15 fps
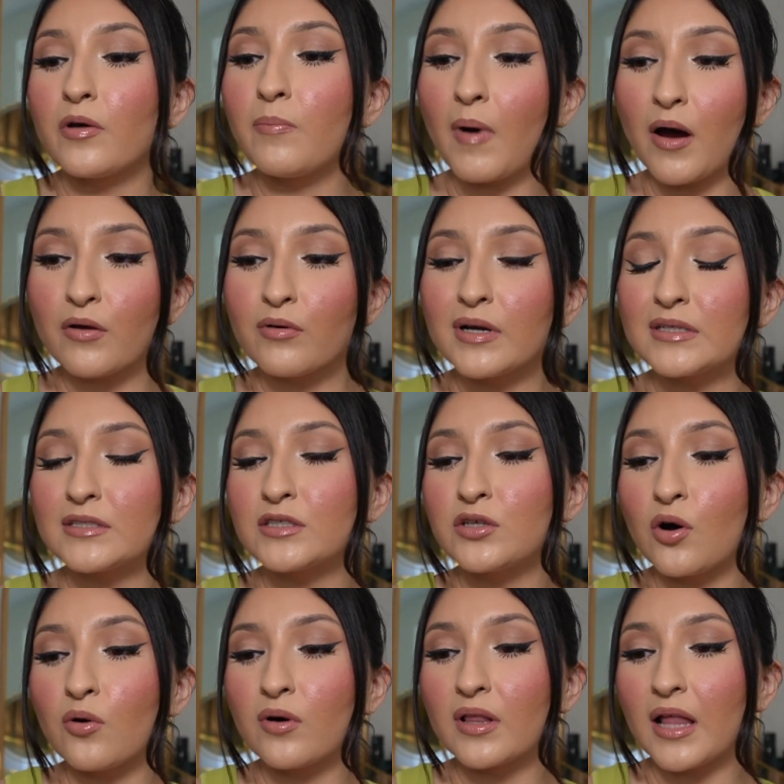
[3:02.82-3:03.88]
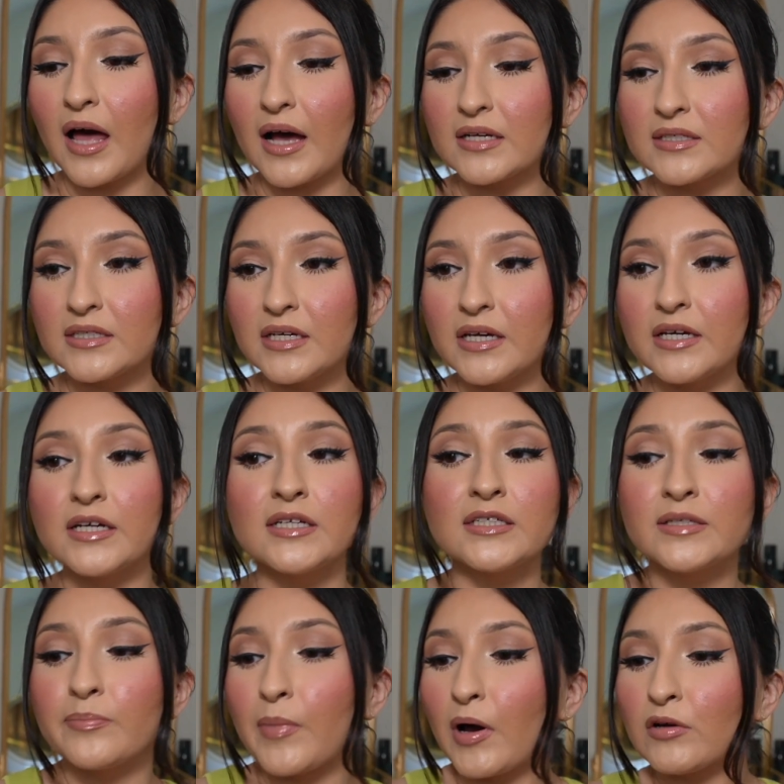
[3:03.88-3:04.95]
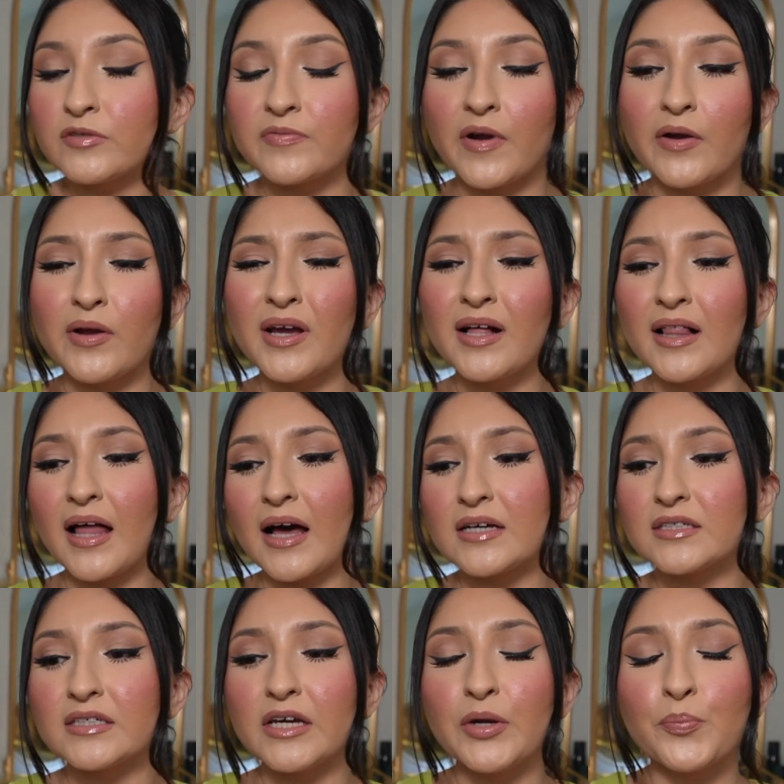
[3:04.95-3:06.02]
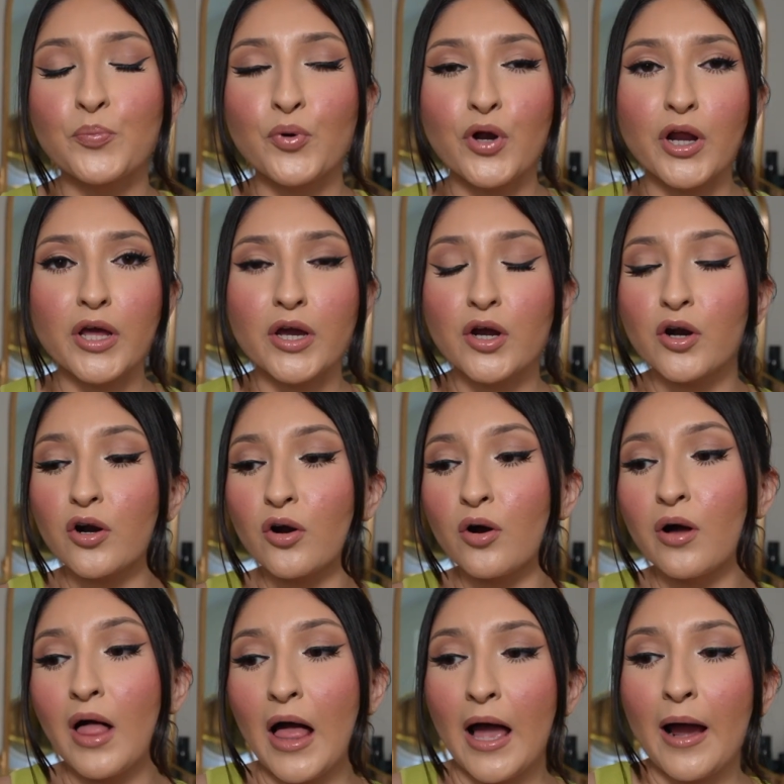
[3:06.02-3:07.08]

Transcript: The bottle is so classy. It smells very classy, pretty girl.